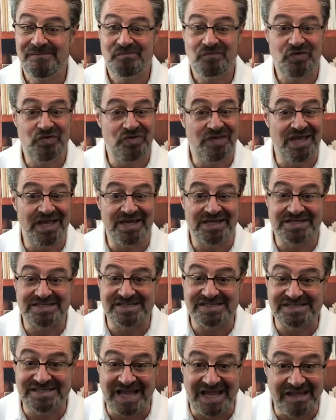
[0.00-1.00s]
You get a
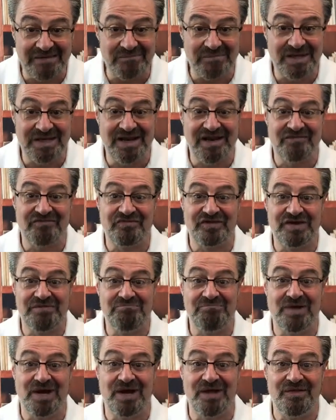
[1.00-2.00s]
statement every
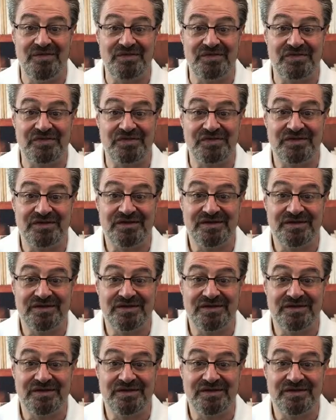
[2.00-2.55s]
month.